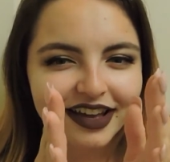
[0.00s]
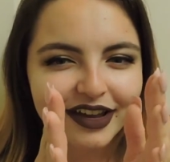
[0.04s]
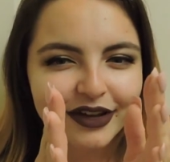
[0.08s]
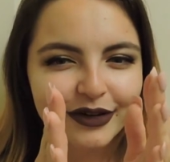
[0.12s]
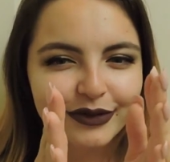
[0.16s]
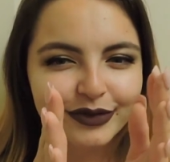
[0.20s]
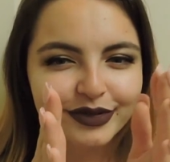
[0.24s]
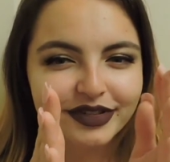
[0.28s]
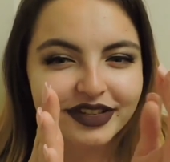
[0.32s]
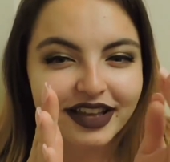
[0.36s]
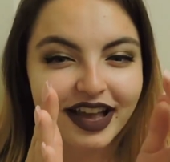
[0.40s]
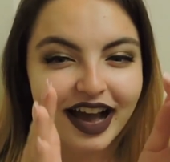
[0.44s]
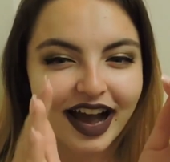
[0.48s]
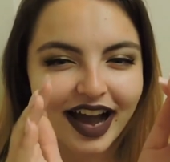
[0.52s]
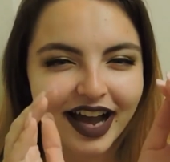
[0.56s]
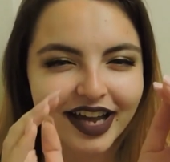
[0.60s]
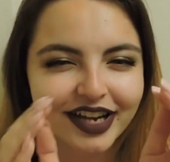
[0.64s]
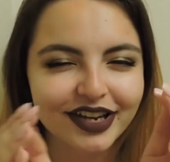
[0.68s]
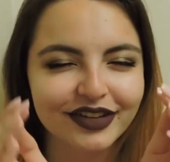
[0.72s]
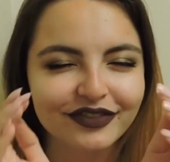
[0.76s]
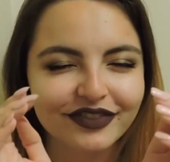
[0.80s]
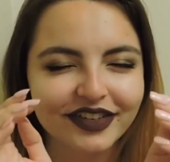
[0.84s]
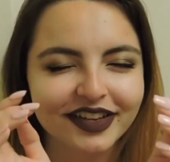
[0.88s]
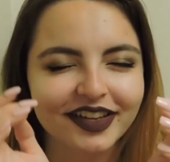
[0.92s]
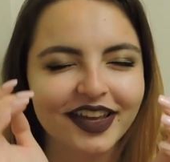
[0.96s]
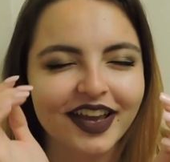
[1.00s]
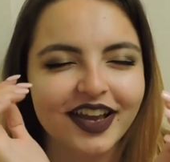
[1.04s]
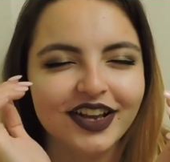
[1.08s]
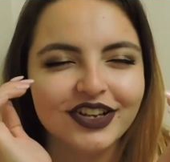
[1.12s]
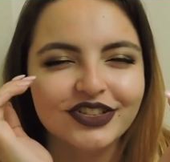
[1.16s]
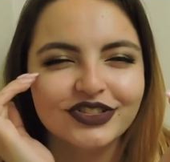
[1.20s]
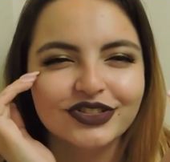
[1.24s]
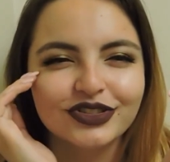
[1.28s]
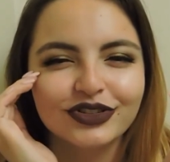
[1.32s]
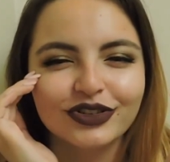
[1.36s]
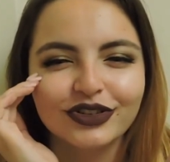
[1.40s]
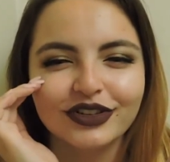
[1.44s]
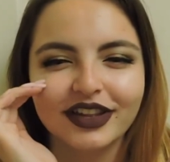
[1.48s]
it was kind of
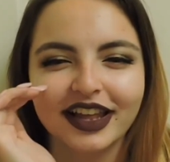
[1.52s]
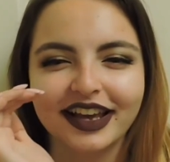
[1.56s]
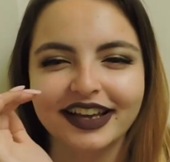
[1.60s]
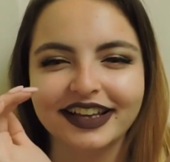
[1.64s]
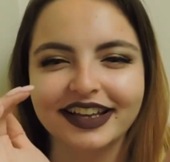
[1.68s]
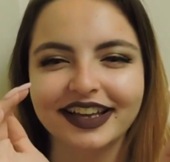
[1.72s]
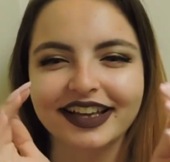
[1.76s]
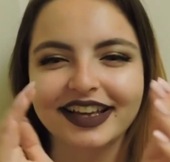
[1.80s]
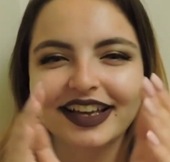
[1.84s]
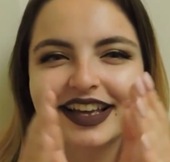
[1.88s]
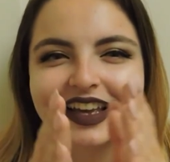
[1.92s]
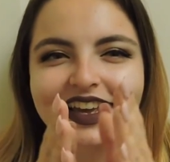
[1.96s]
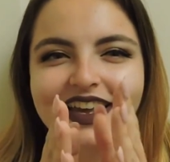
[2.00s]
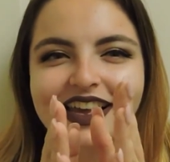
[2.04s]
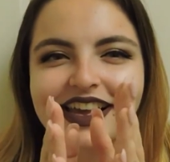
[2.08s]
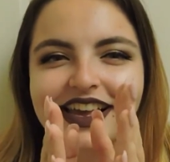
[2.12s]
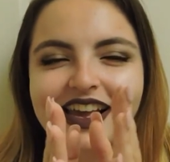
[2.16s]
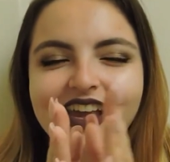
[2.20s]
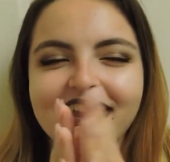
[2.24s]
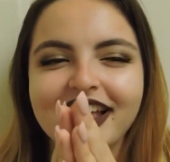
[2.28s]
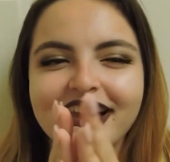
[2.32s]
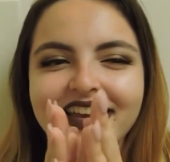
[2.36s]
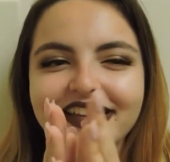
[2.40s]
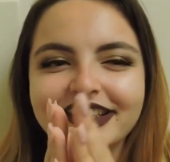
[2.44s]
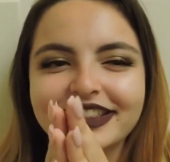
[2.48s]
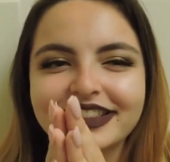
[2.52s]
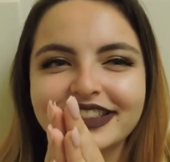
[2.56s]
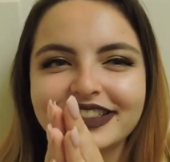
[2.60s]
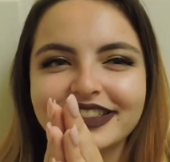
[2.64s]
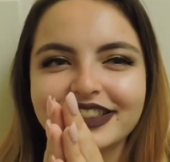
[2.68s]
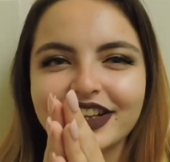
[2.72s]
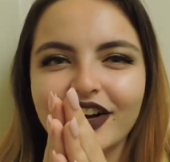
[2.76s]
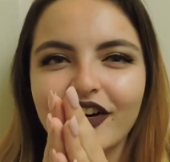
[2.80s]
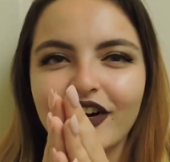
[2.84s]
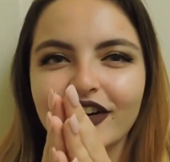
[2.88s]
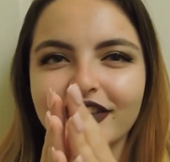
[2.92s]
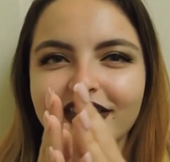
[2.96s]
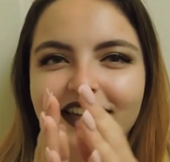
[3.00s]
occasional like
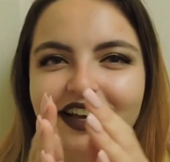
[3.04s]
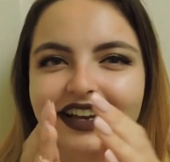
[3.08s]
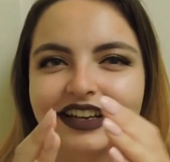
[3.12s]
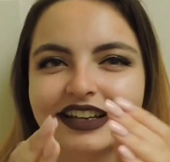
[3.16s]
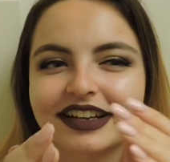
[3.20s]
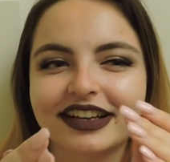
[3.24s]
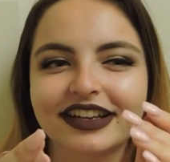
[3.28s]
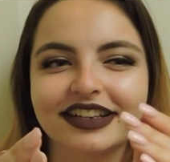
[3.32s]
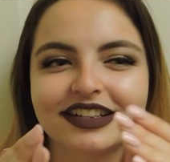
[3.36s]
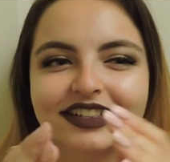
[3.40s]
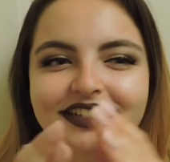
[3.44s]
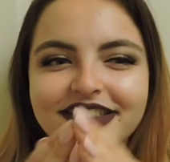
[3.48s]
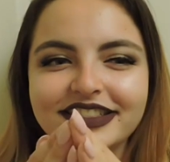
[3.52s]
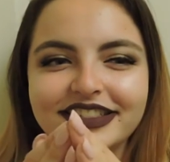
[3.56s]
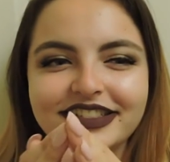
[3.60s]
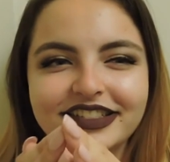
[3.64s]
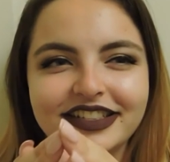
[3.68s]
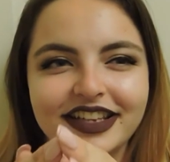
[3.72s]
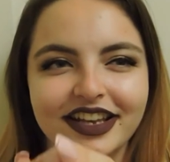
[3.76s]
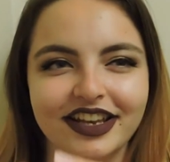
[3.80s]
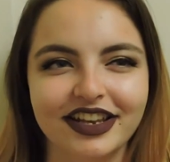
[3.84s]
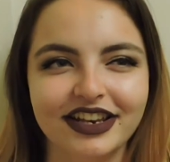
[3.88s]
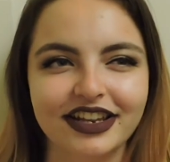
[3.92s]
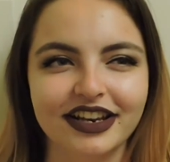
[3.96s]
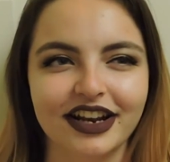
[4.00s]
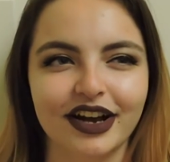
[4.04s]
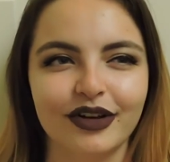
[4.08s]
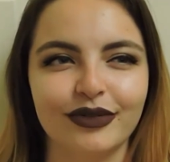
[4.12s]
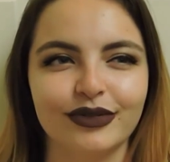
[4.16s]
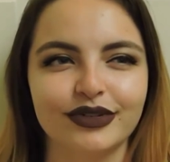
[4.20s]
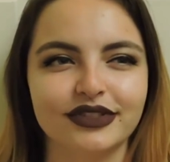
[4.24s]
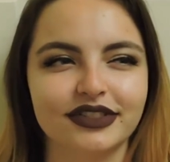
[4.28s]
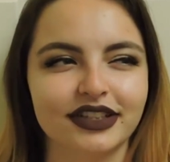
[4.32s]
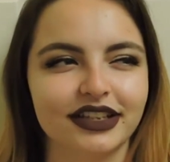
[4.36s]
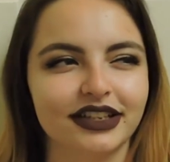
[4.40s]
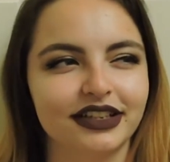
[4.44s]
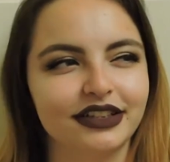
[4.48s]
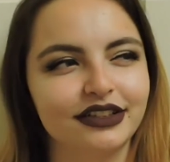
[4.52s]
hits on like skin, and I
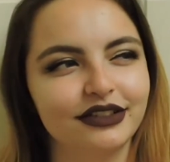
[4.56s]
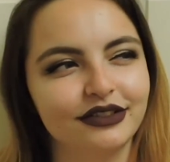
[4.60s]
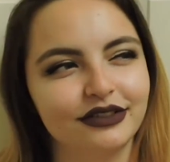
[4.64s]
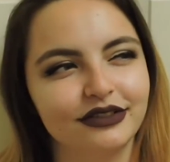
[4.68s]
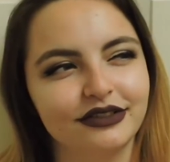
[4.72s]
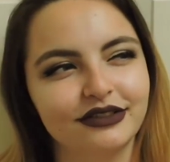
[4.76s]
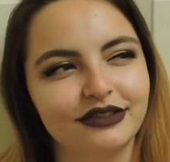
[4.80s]
was like,